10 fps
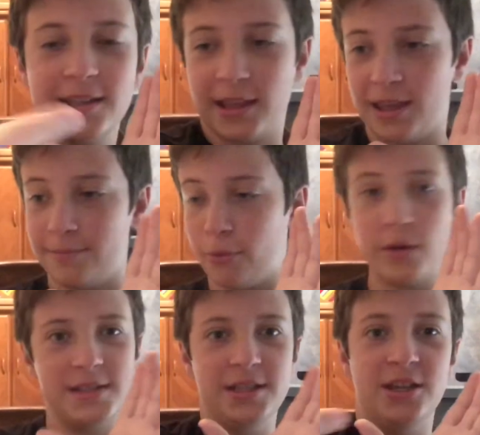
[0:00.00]
Like, he
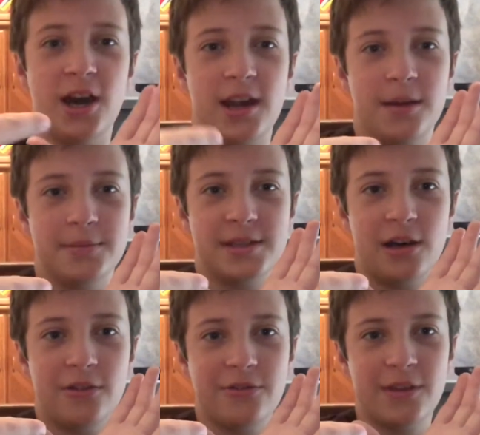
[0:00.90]
points a gun at
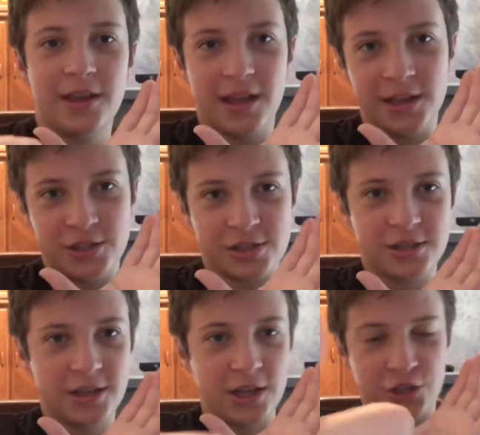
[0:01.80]
himself and just
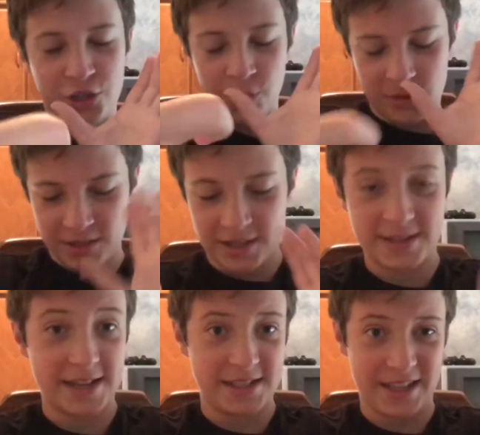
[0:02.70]
and shoots, and then
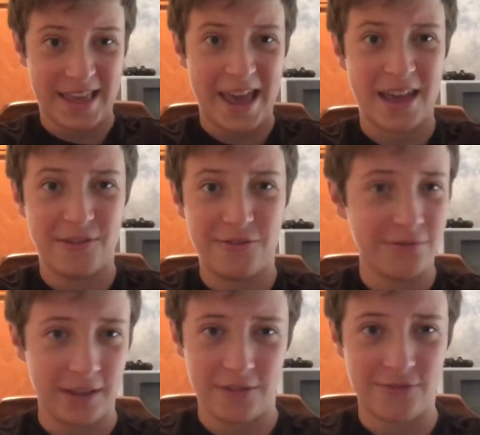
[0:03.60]
takes a can
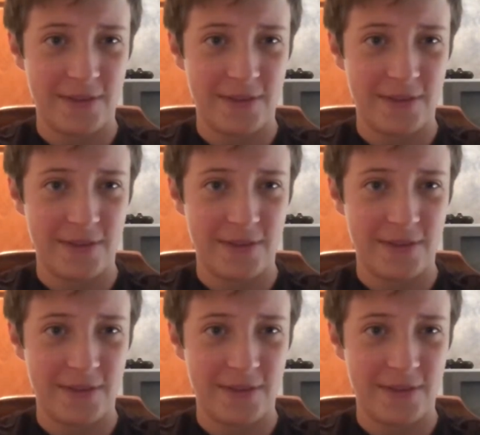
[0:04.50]
of, like,